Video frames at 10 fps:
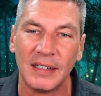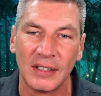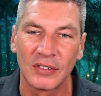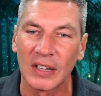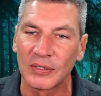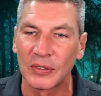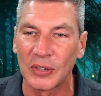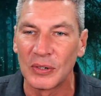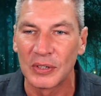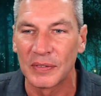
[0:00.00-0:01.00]
So that's not
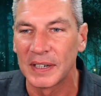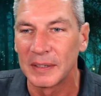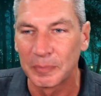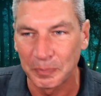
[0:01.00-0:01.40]
too severe.